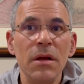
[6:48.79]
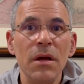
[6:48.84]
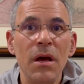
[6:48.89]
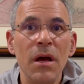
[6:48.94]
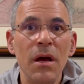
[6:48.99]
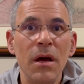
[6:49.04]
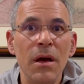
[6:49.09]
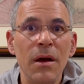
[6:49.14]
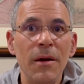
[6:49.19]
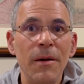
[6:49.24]

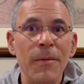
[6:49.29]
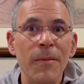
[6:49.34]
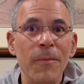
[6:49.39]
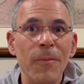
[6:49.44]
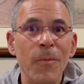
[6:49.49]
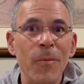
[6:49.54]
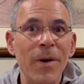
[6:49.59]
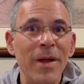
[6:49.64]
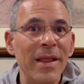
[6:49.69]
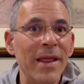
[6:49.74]
Um,
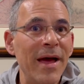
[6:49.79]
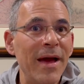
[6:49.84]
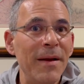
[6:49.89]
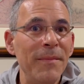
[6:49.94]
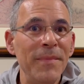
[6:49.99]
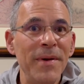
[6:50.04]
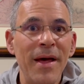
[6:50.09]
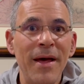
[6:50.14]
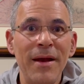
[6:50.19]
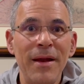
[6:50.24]
while I
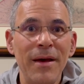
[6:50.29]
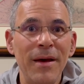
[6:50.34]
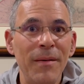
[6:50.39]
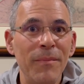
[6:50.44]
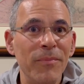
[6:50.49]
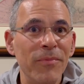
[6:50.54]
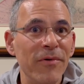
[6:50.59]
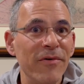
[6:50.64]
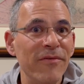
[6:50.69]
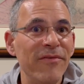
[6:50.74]
am not a
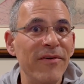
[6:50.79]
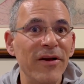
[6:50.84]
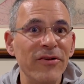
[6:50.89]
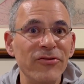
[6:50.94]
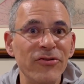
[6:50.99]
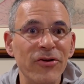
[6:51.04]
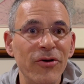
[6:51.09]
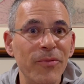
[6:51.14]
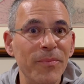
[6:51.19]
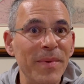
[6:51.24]

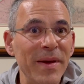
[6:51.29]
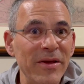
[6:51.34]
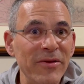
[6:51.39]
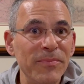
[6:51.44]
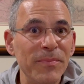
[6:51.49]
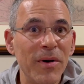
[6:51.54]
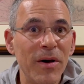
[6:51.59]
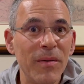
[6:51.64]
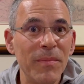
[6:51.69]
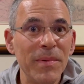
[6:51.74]
professional
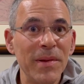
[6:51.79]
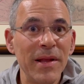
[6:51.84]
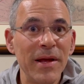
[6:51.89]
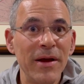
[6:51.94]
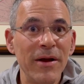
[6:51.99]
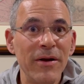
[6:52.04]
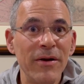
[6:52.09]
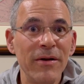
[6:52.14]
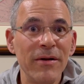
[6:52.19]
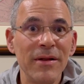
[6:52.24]
baseball
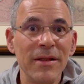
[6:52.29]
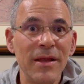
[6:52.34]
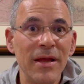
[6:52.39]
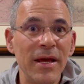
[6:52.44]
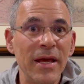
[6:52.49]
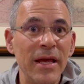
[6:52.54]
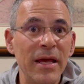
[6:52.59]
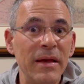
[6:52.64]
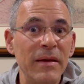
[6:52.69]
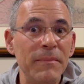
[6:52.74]
player
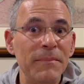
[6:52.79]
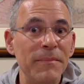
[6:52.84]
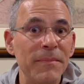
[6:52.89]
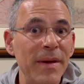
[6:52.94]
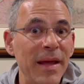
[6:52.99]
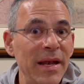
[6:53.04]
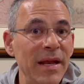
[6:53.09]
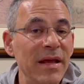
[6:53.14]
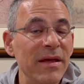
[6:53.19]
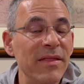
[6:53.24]
like
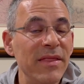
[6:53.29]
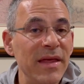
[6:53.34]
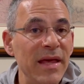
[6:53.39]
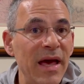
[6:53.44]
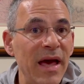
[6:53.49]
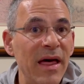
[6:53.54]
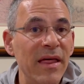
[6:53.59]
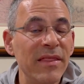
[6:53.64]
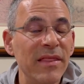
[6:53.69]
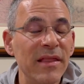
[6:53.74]
many of the
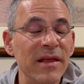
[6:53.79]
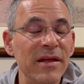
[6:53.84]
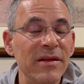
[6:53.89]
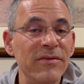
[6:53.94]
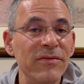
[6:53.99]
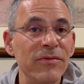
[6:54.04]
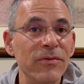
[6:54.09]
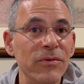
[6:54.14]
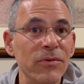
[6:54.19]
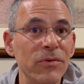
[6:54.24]

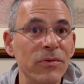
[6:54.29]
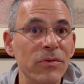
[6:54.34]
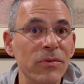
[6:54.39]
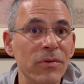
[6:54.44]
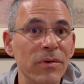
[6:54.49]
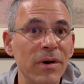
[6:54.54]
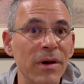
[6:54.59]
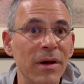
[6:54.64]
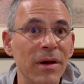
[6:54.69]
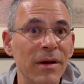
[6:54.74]
athletes who
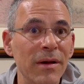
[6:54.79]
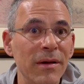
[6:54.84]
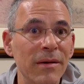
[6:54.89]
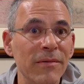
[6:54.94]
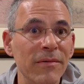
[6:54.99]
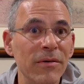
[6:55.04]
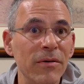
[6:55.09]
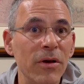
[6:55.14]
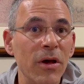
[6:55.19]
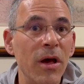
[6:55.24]

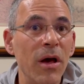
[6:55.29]
uh,